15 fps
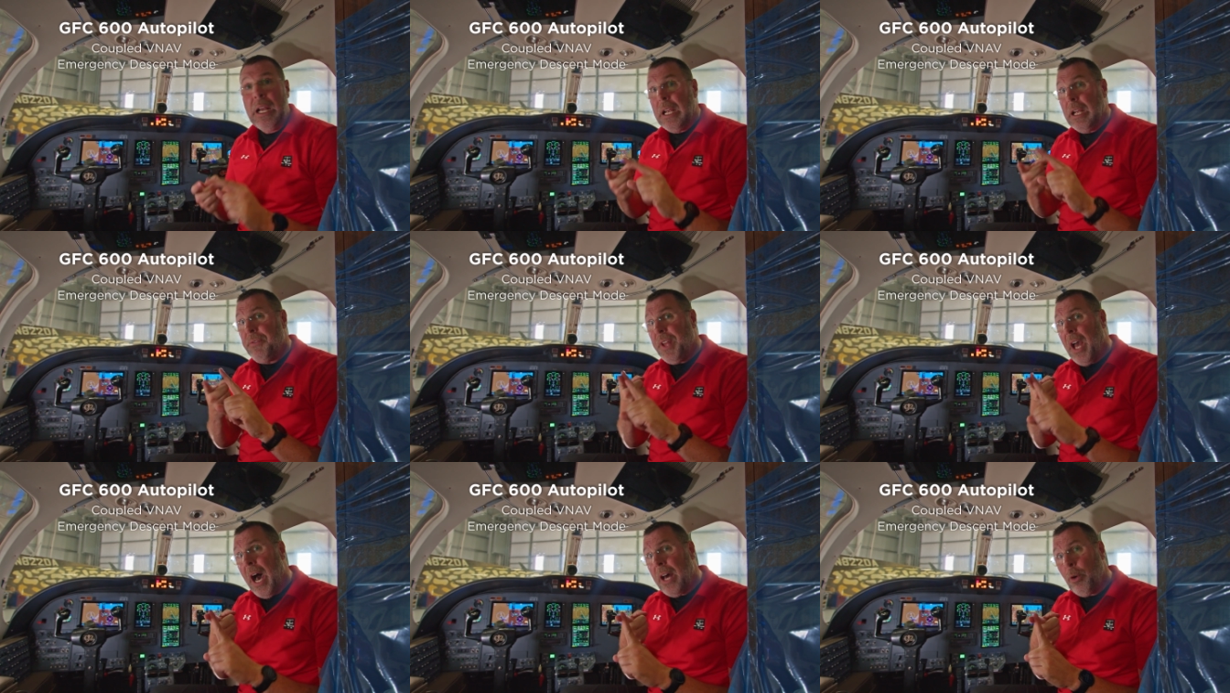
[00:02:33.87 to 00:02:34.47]
If
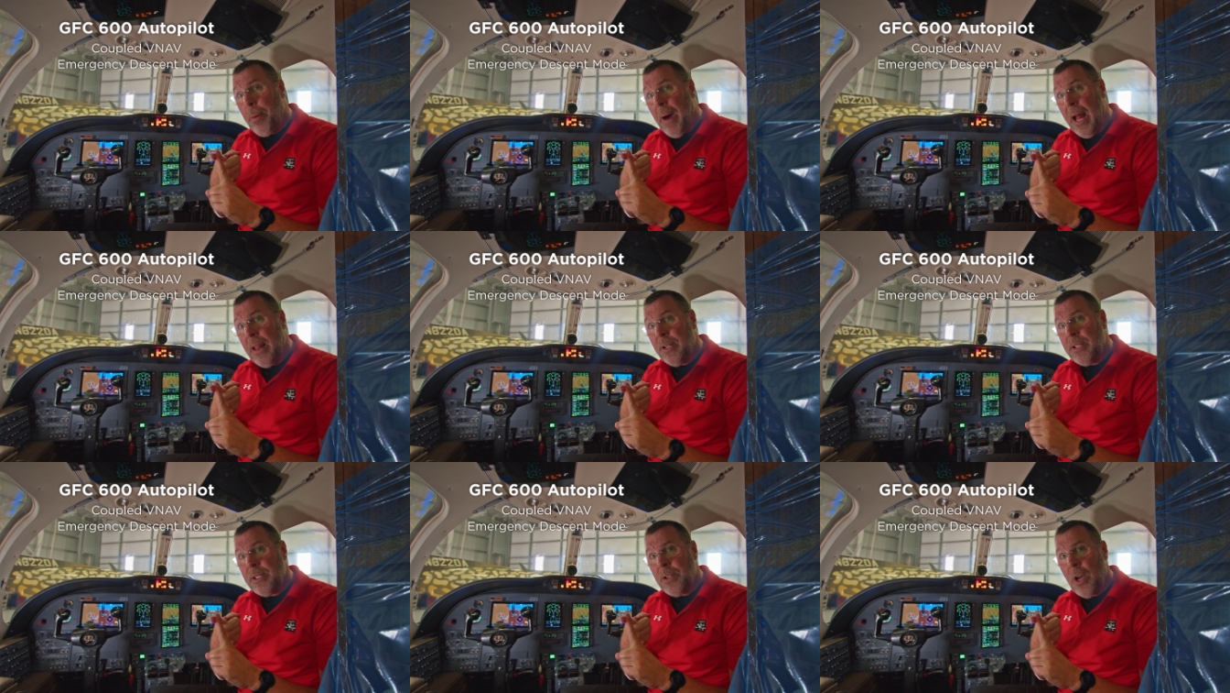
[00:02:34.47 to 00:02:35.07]
the
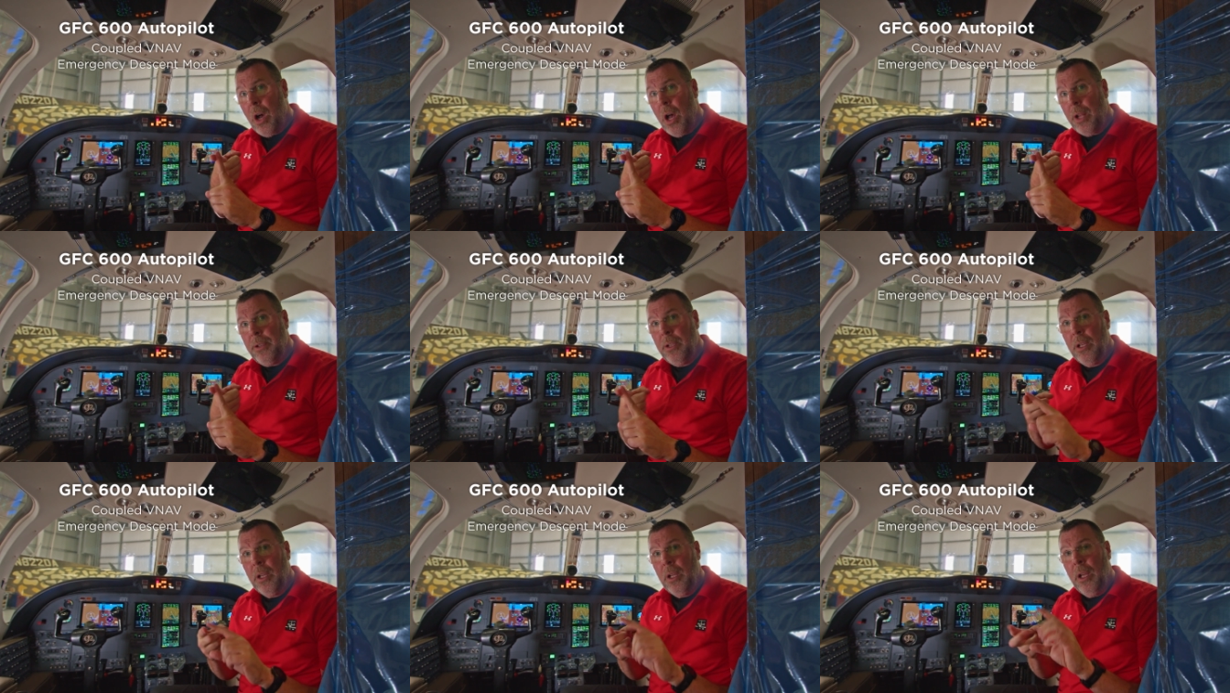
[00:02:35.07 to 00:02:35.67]
autopilot is on,
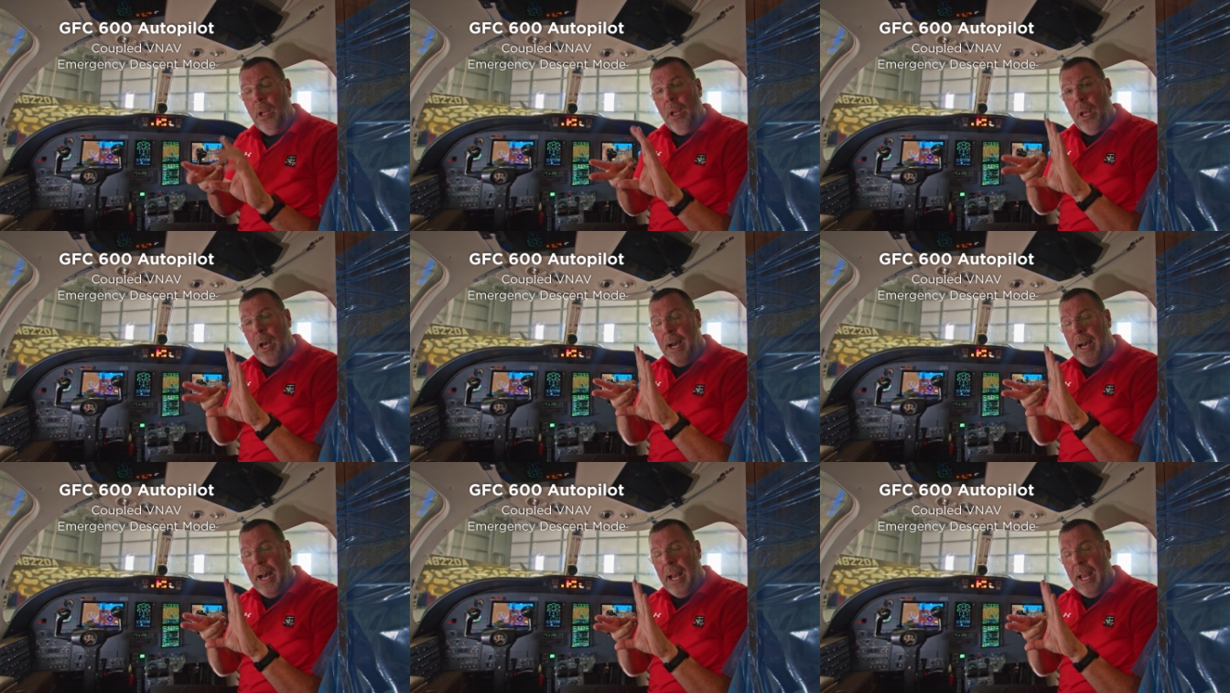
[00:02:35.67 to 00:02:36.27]

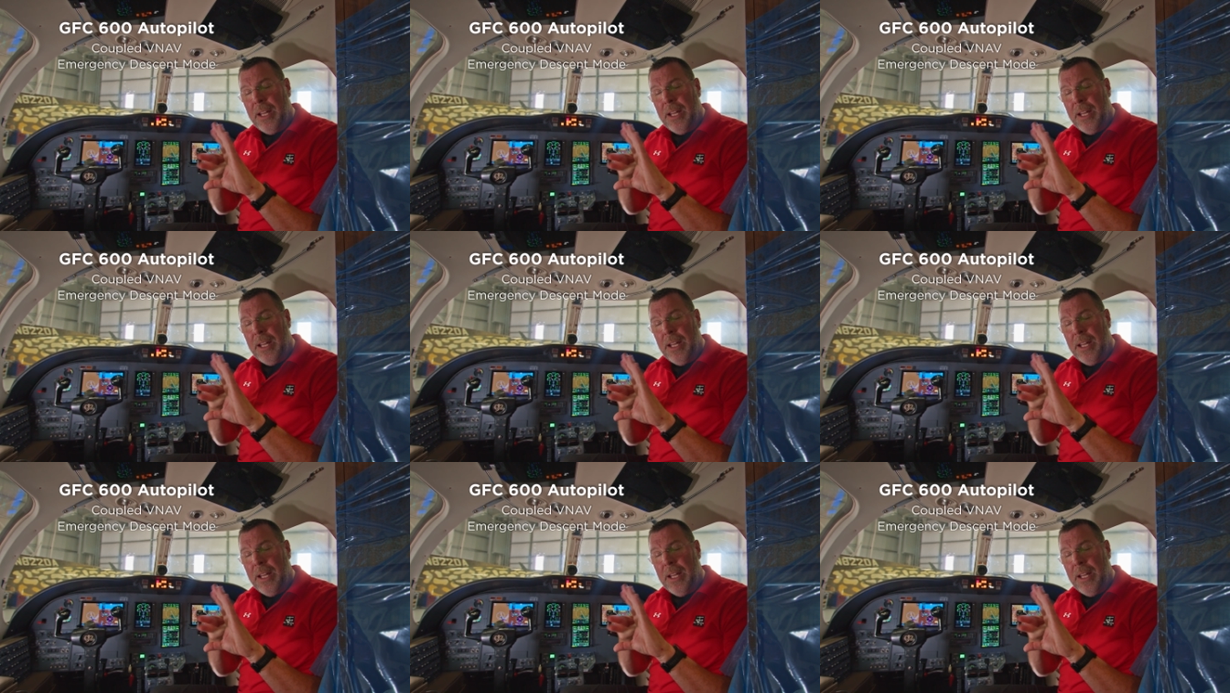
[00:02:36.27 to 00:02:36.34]
uh,